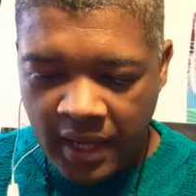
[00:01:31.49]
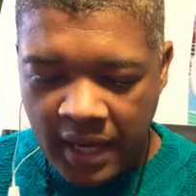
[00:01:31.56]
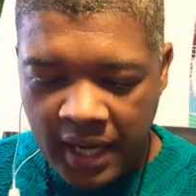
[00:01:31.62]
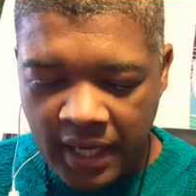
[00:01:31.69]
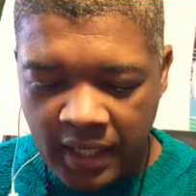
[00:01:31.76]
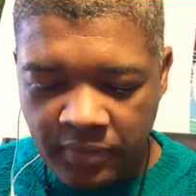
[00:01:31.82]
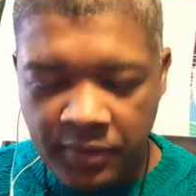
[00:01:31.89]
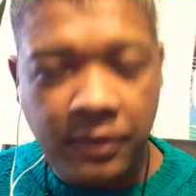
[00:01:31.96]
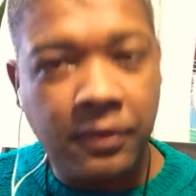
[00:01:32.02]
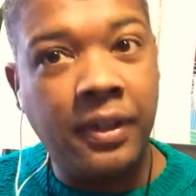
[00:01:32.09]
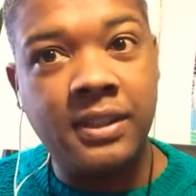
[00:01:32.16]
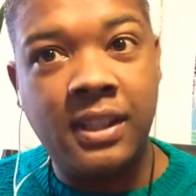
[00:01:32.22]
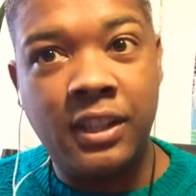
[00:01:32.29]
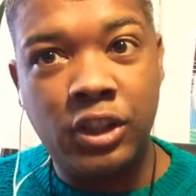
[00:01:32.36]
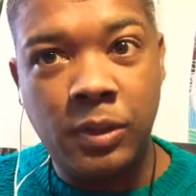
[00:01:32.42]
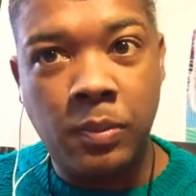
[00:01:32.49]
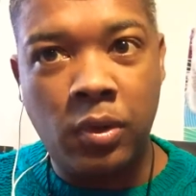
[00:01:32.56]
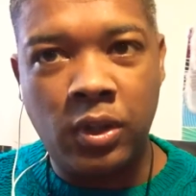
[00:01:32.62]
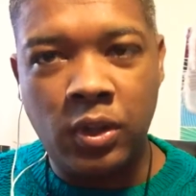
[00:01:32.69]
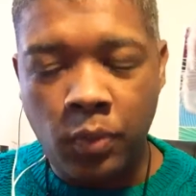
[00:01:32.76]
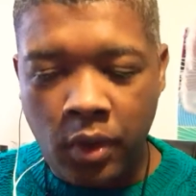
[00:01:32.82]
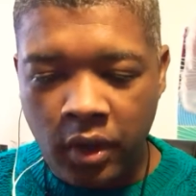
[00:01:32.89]
and if it resonates, you're more
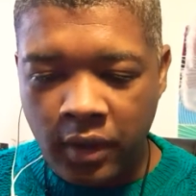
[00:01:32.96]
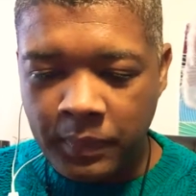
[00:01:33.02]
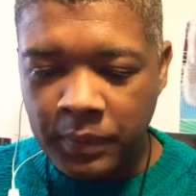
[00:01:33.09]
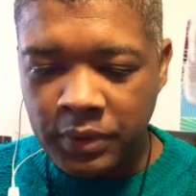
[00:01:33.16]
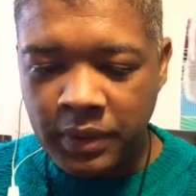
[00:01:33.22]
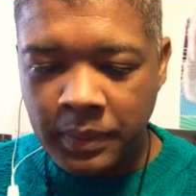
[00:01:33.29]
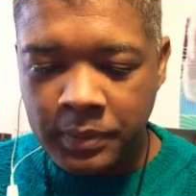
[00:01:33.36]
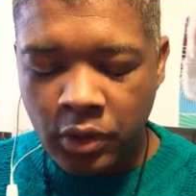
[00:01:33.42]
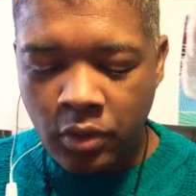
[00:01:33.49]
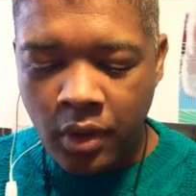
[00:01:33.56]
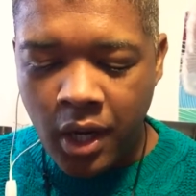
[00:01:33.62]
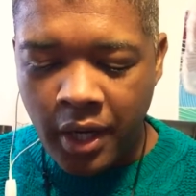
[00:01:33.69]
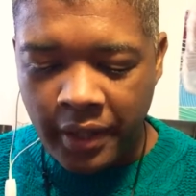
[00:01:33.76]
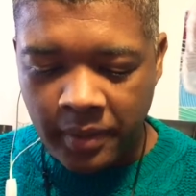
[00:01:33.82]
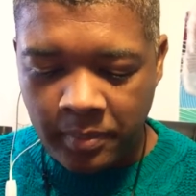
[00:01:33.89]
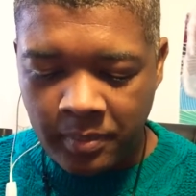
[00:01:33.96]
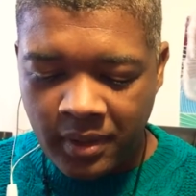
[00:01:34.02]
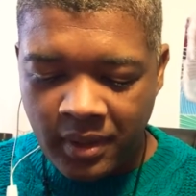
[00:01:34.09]
than welcome to subscribe.